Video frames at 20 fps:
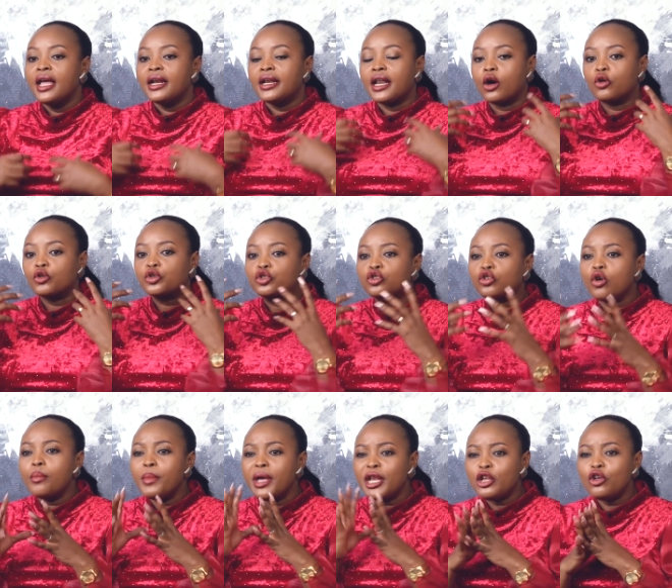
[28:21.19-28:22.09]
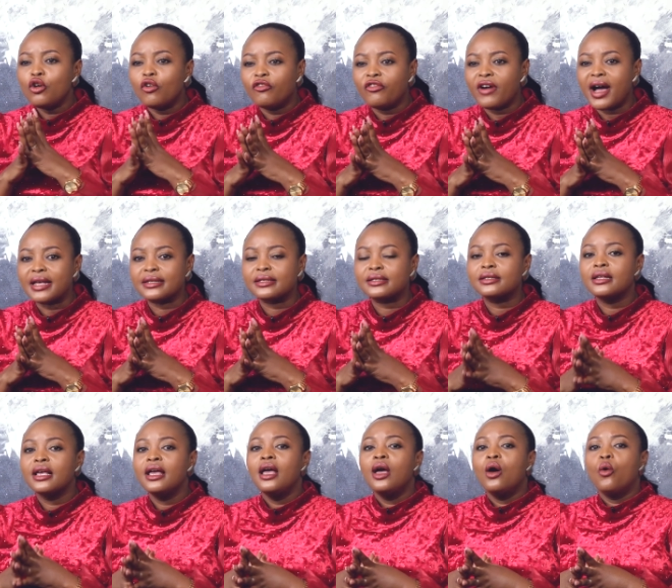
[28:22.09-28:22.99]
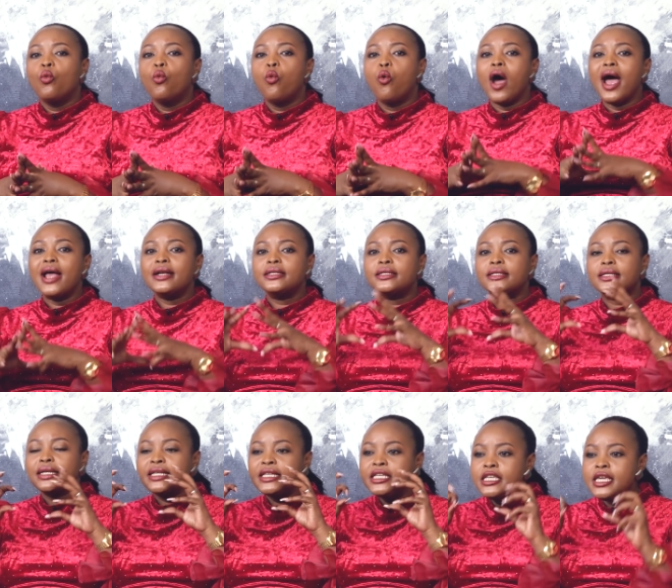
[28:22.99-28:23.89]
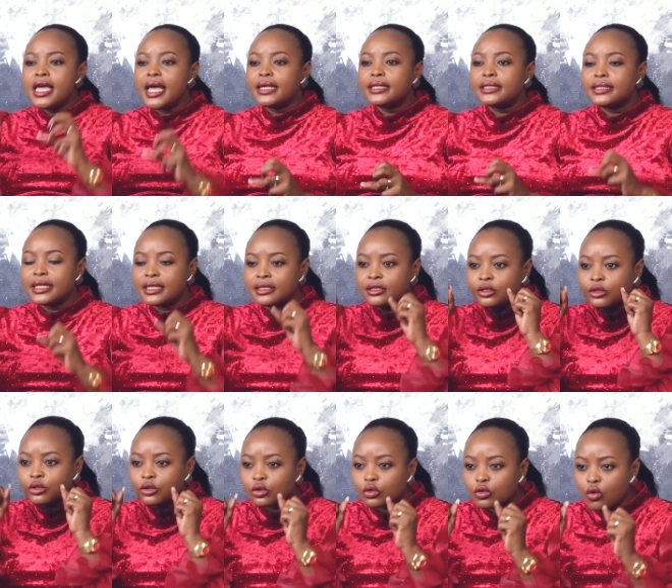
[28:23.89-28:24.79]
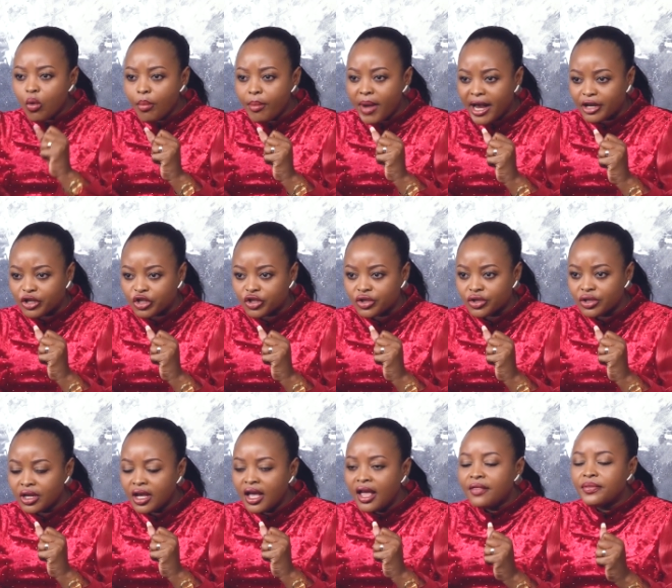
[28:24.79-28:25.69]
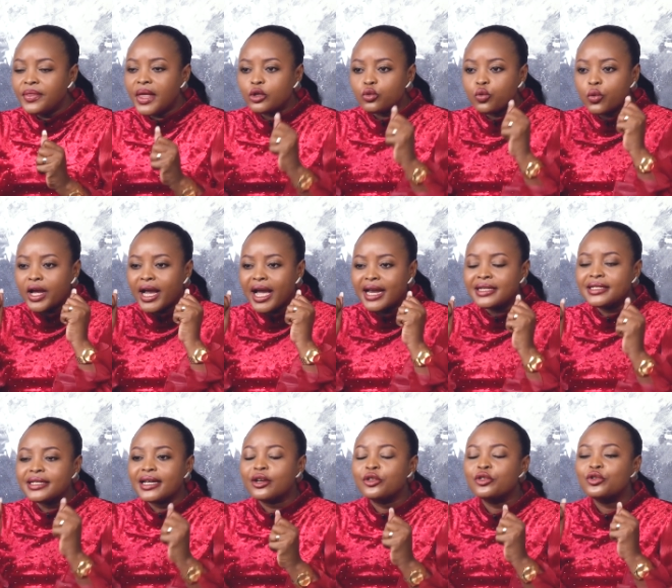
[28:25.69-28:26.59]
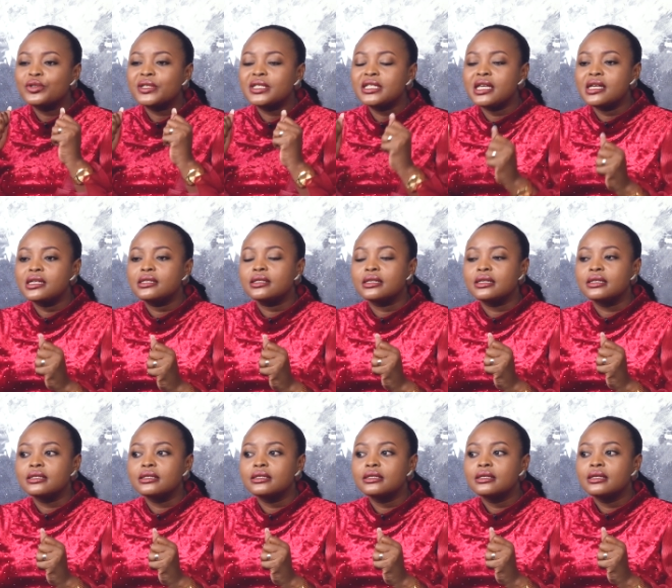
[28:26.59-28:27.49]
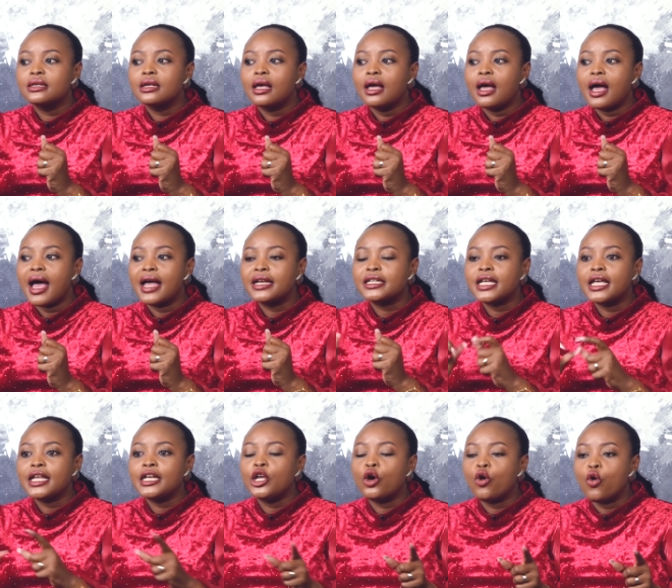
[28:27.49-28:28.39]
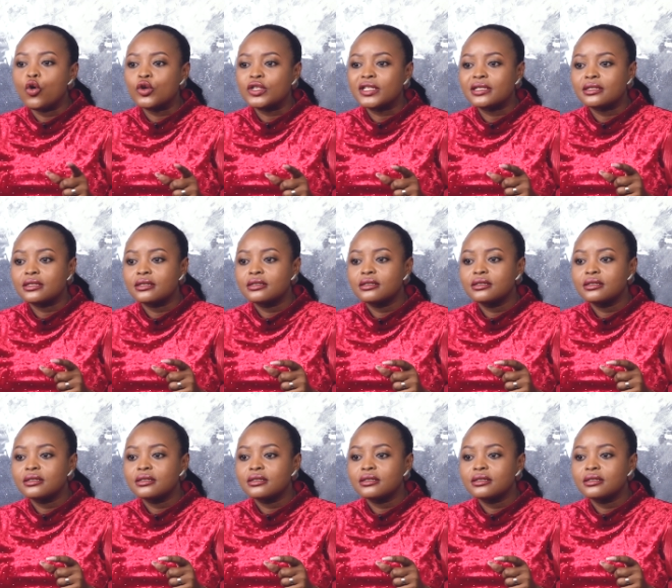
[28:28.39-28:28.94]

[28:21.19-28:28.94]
Now, so many of us want yeses so much that we can take those yeses at any cost.